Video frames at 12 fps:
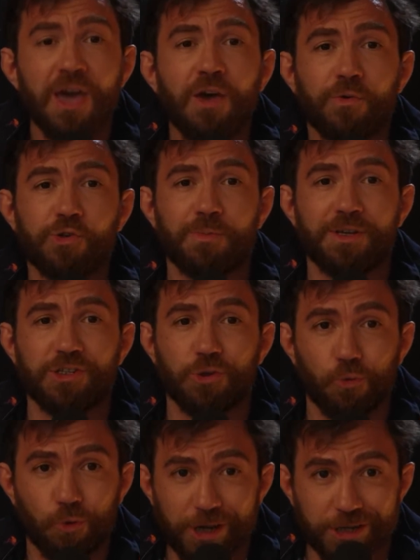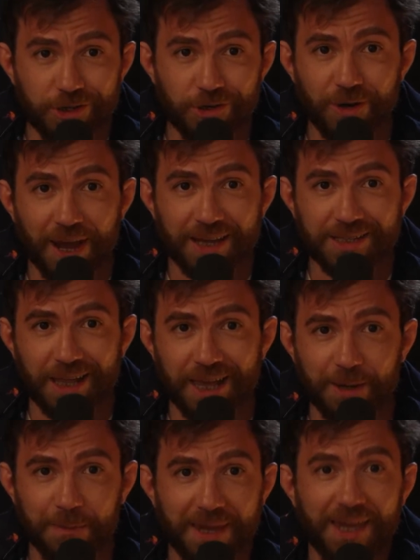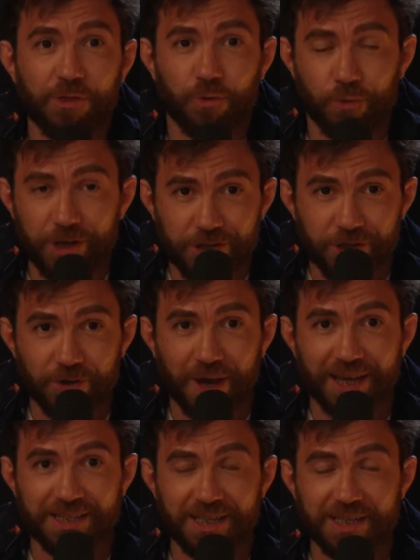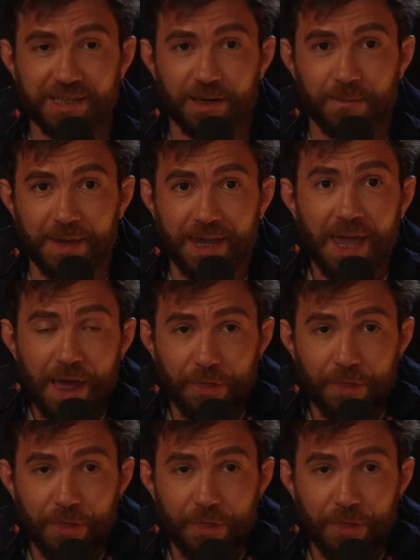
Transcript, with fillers: which means the reason you guys like me, the reason you guys listen to me,